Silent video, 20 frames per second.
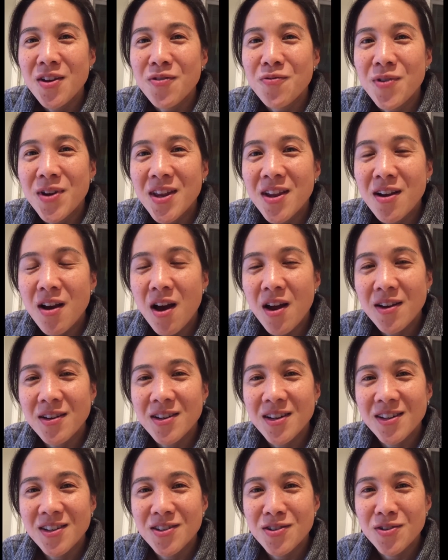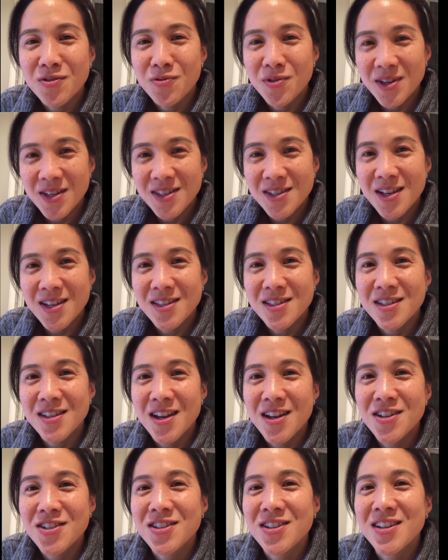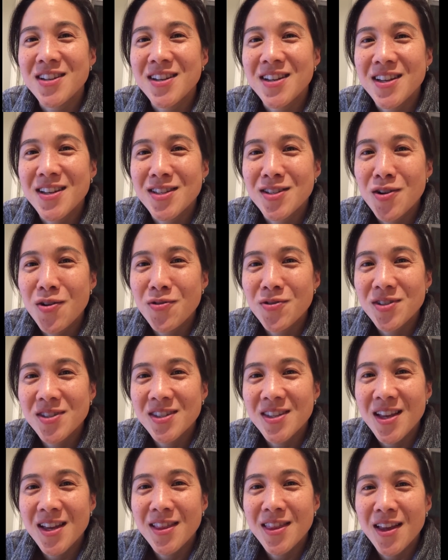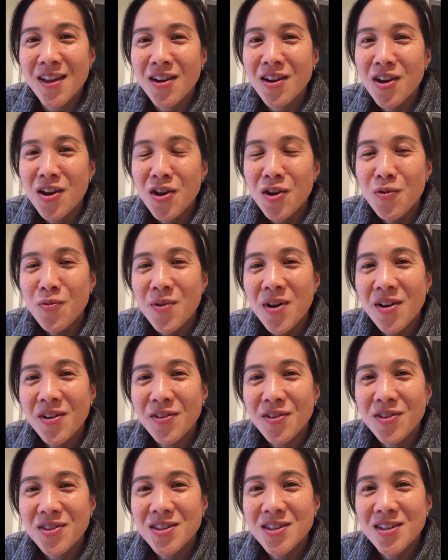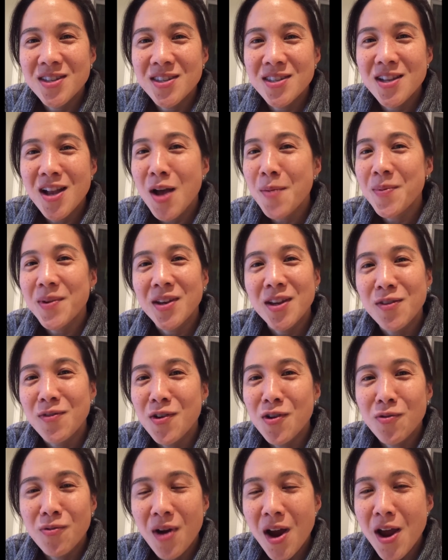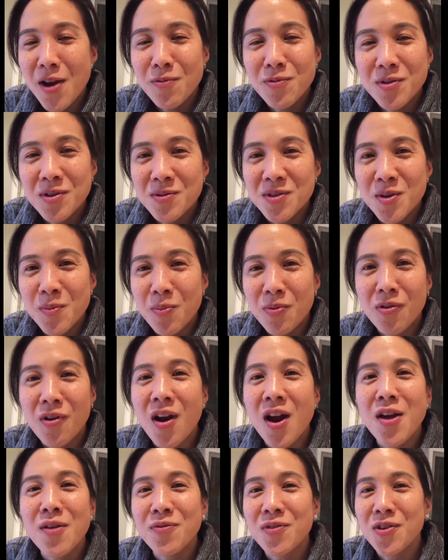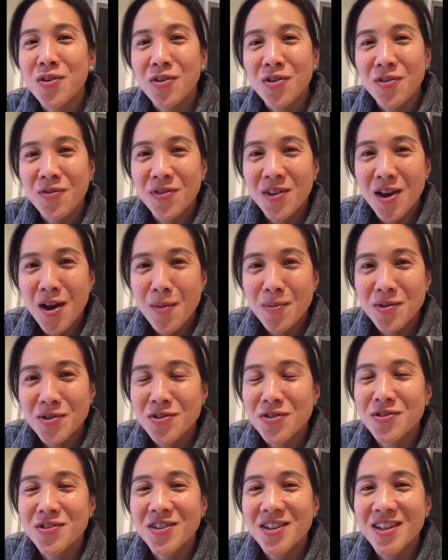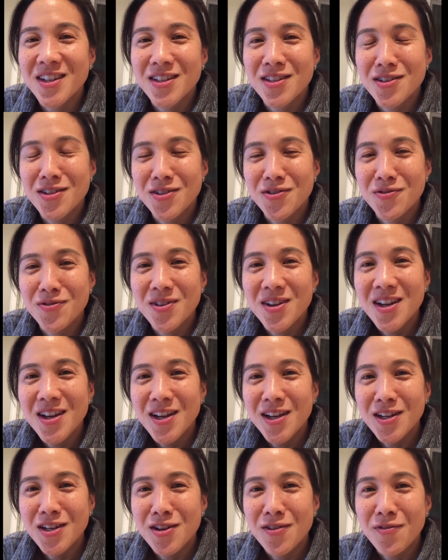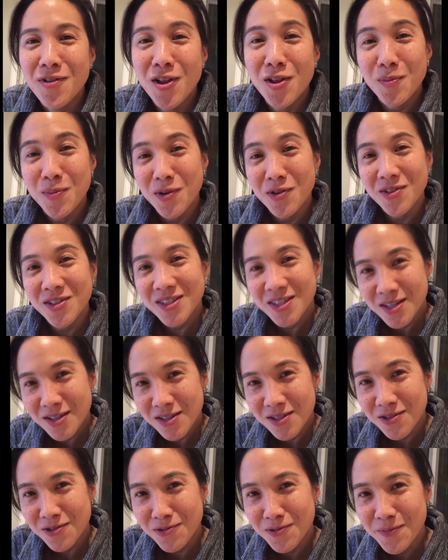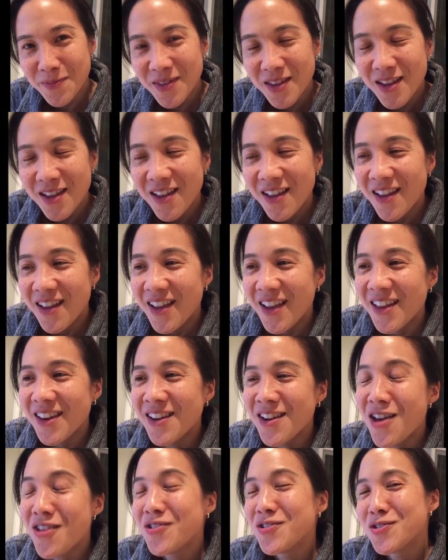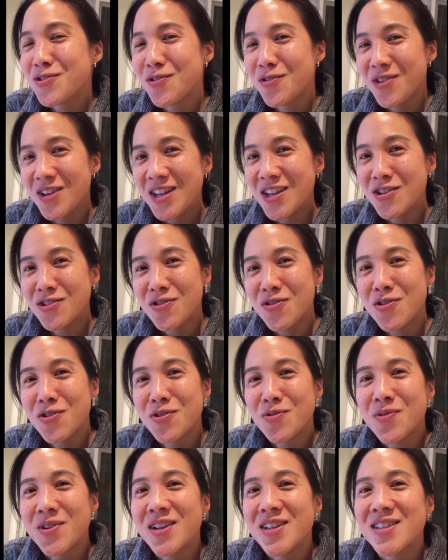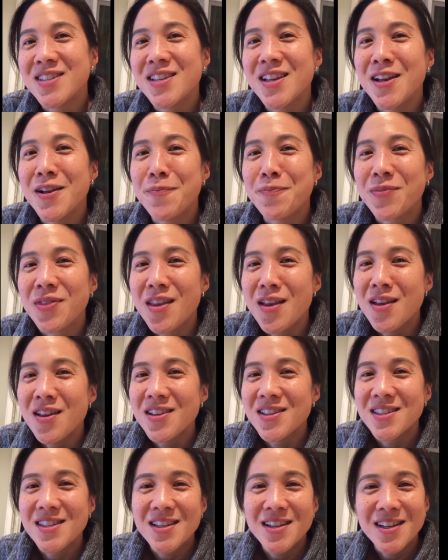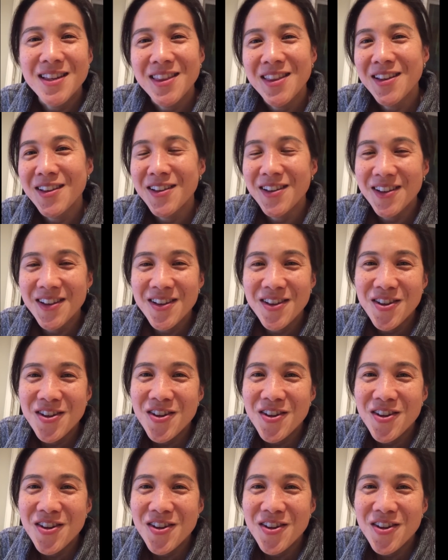when he got to his destination, his host said that, well, to stop and give you a ride would deprive you of the opportunity to develop your Sisu. And another story he told was seeing the